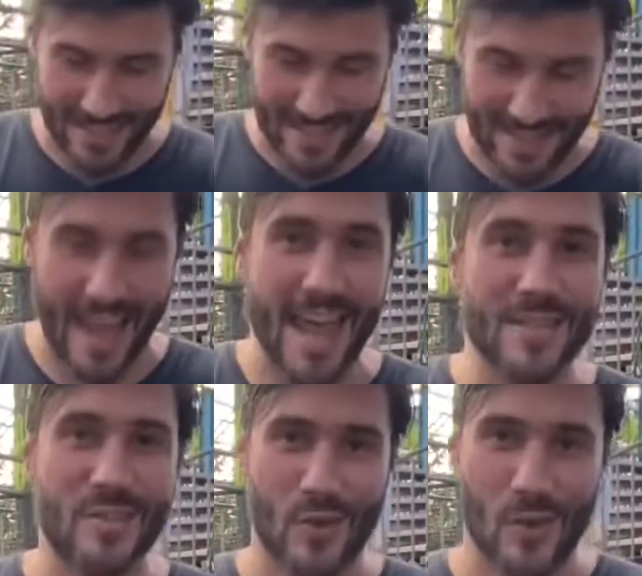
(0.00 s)

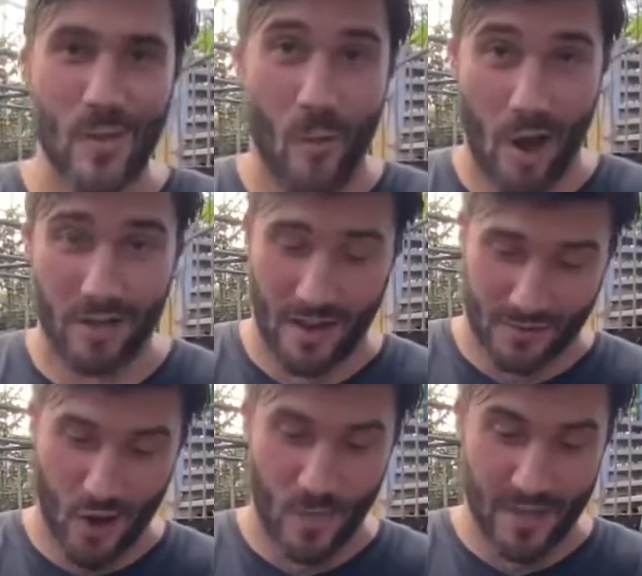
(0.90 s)
Cairns Zoom and Wildlife
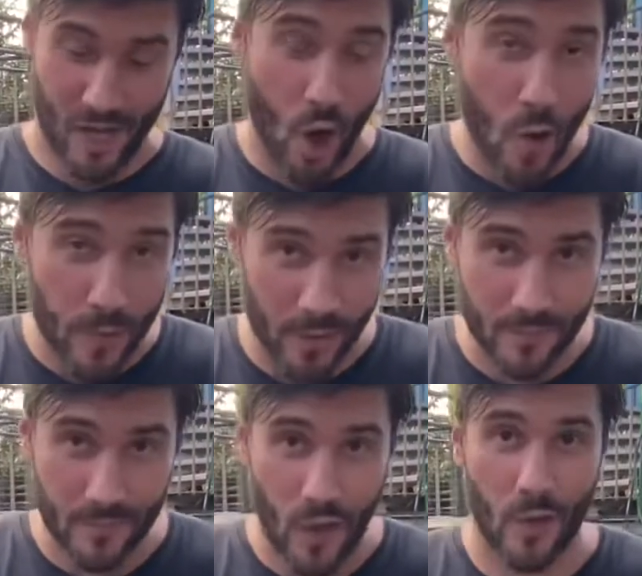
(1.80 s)
Dome is open
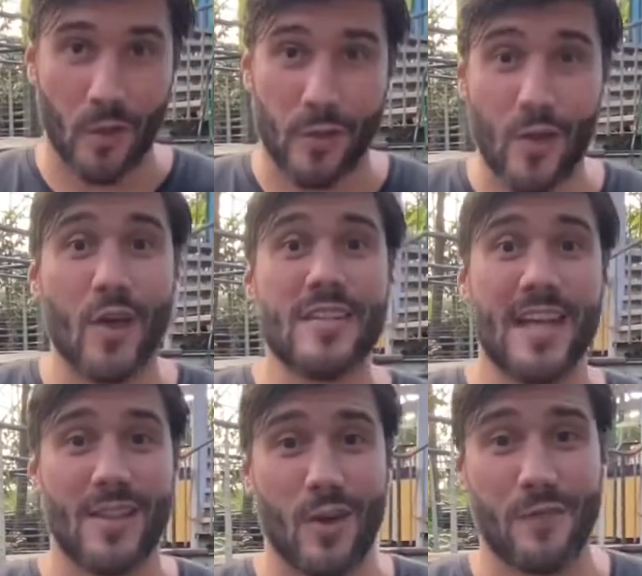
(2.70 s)
on the
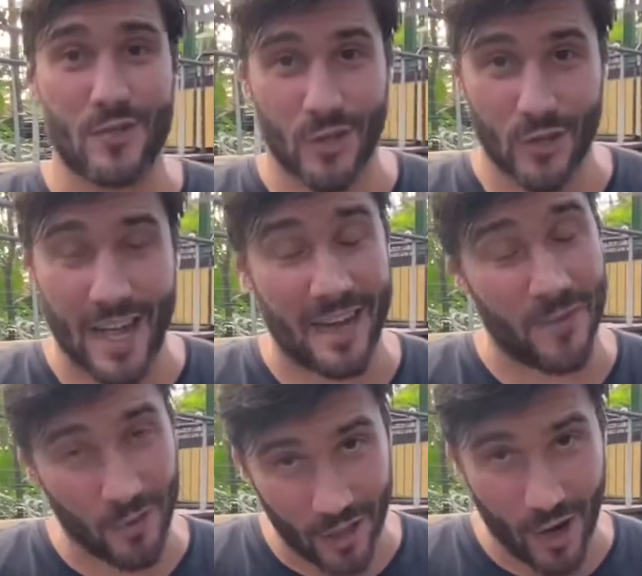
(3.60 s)
13th of June, and if
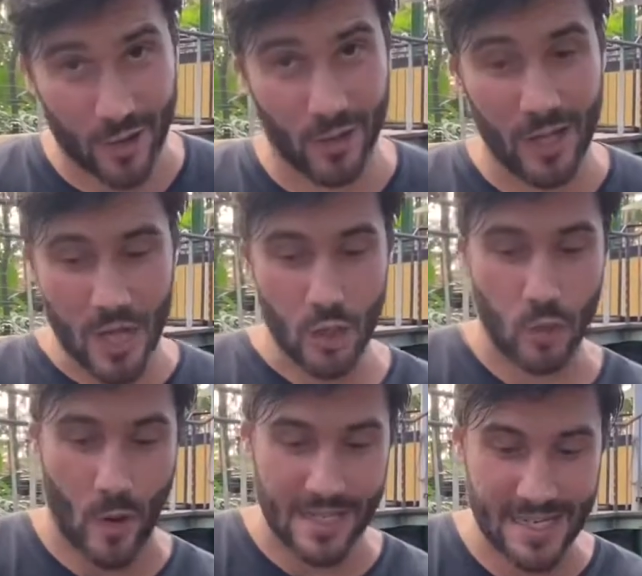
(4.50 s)
you're a local,
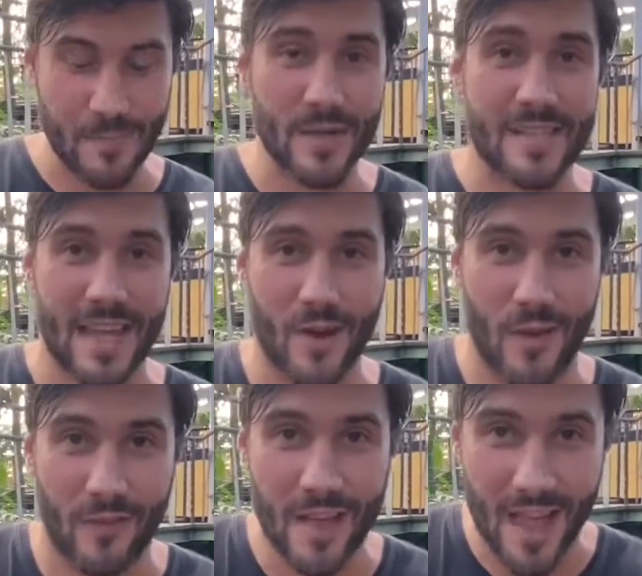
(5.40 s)
20%
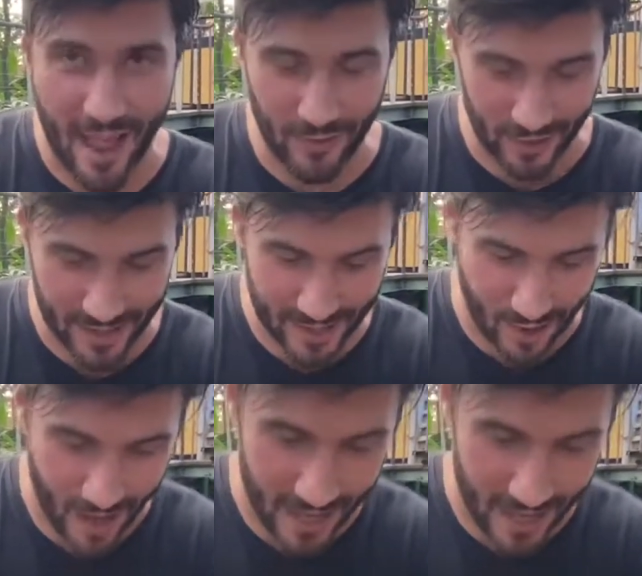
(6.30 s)
off. Have a look at this guy.